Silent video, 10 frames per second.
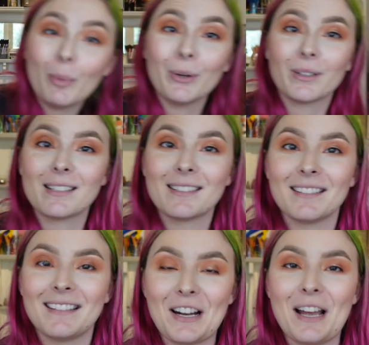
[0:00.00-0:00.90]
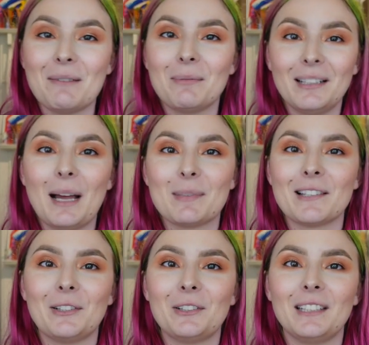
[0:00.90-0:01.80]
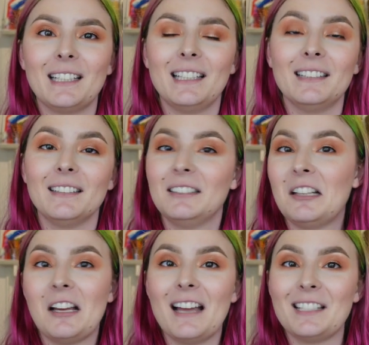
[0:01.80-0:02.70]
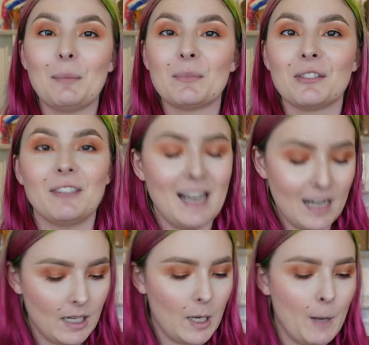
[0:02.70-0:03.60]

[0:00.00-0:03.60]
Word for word: books that I will absolutely attempt to read.